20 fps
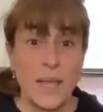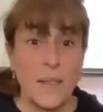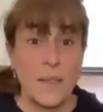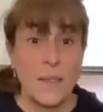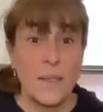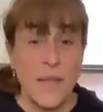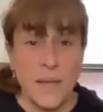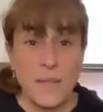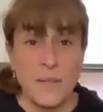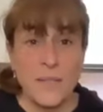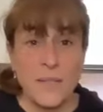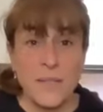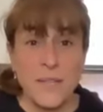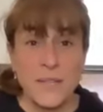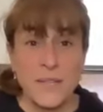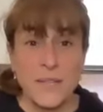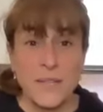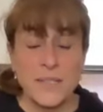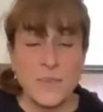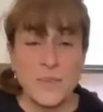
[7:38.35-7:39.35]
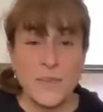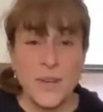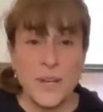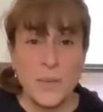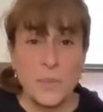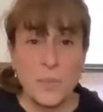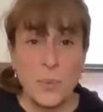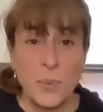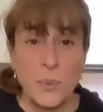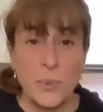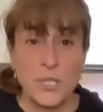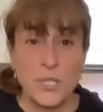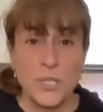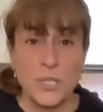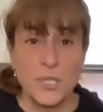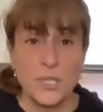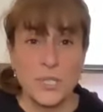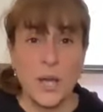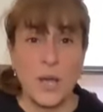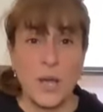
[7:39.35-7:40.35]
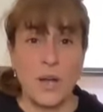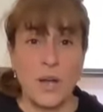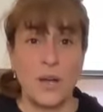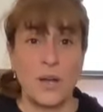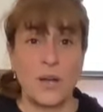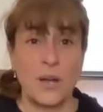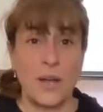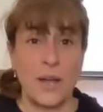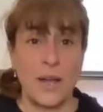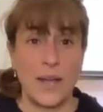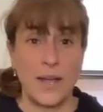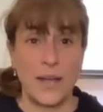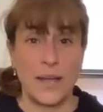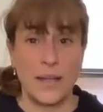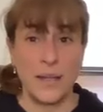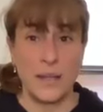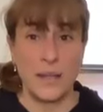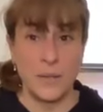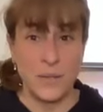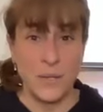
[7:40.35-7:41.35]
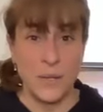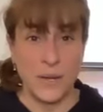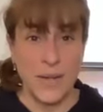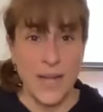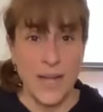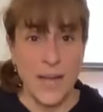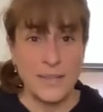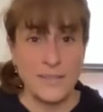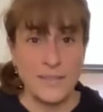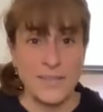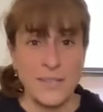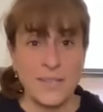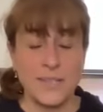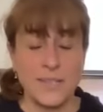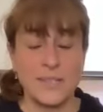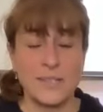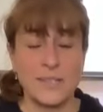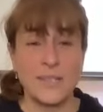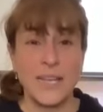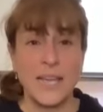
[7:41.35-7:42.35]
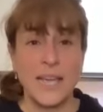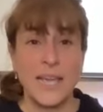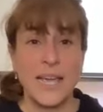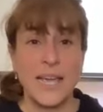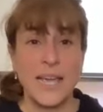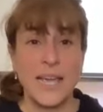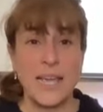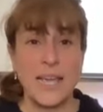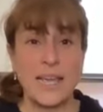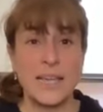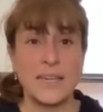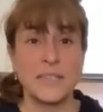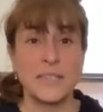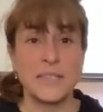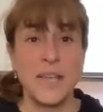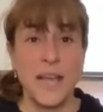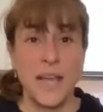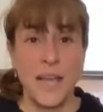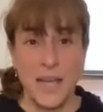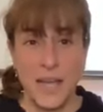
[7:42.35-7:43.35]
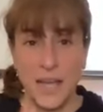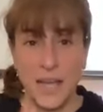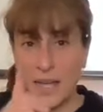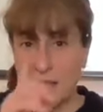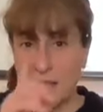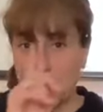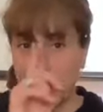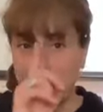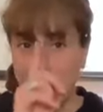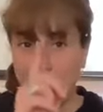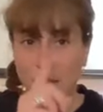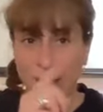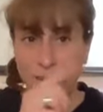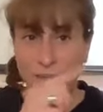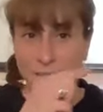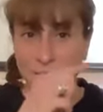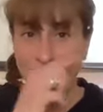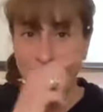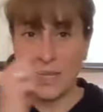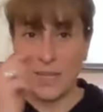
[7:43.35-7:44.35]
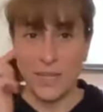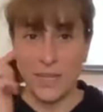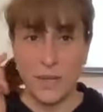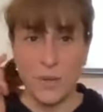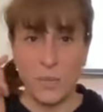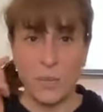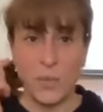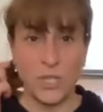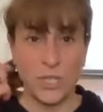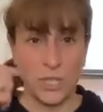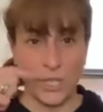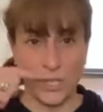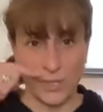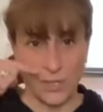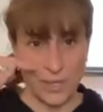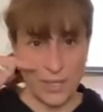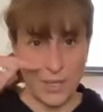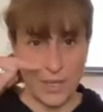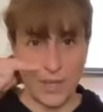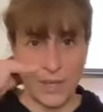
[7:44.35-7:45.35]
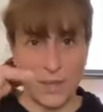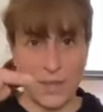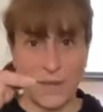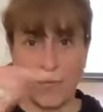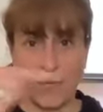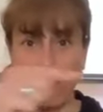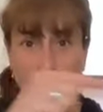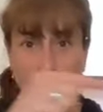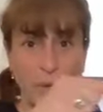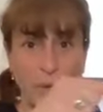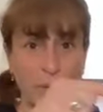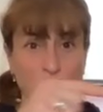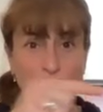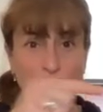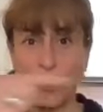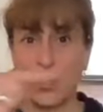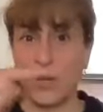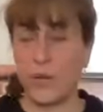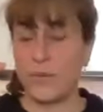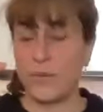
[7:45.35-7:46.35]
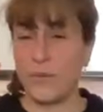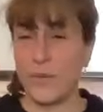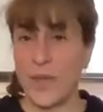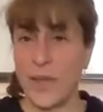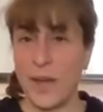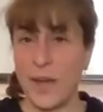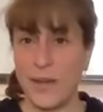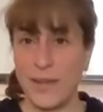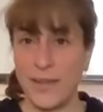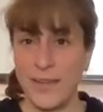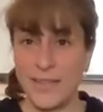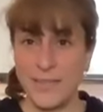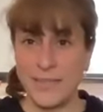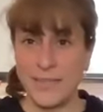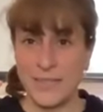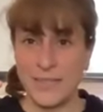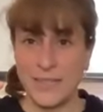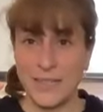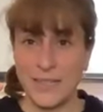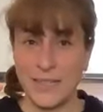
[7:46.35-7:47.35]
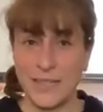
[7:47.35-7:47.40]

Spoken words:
The other thing that is very important on yoga asanas is the drishti, which is the focus of the eyes,